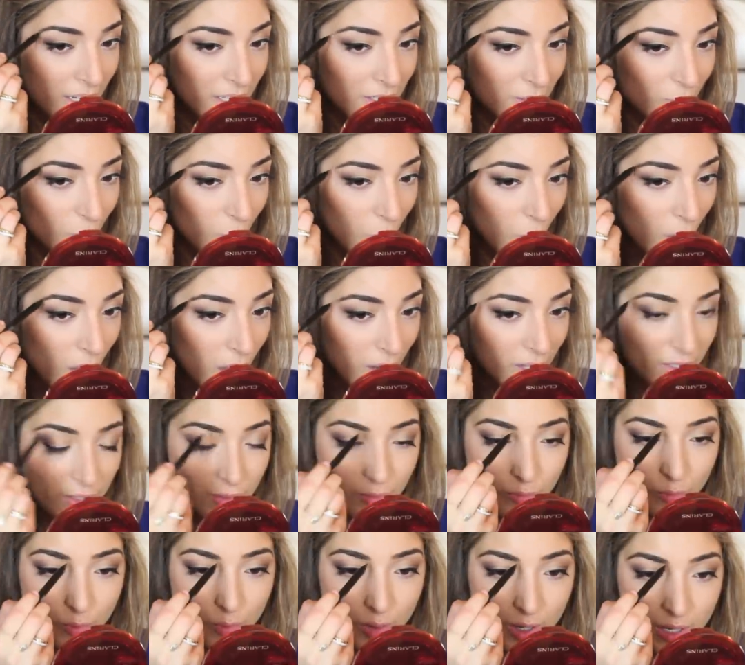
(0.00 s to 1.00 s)
it
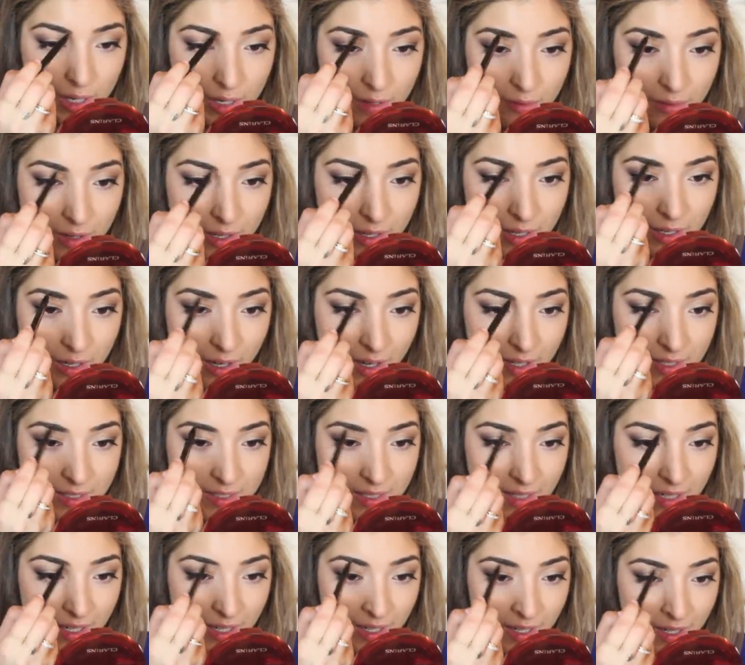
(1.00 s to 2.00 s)
works really, really
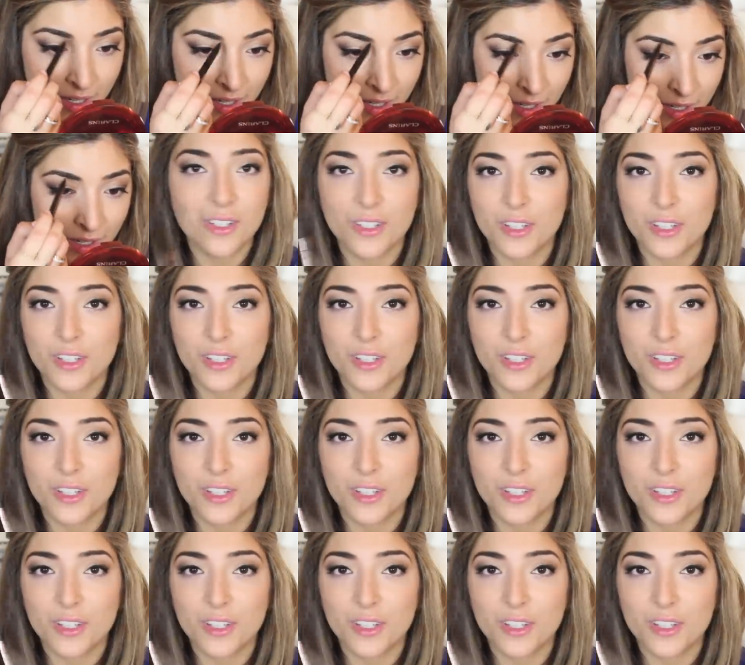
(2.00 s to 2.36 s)
nicely.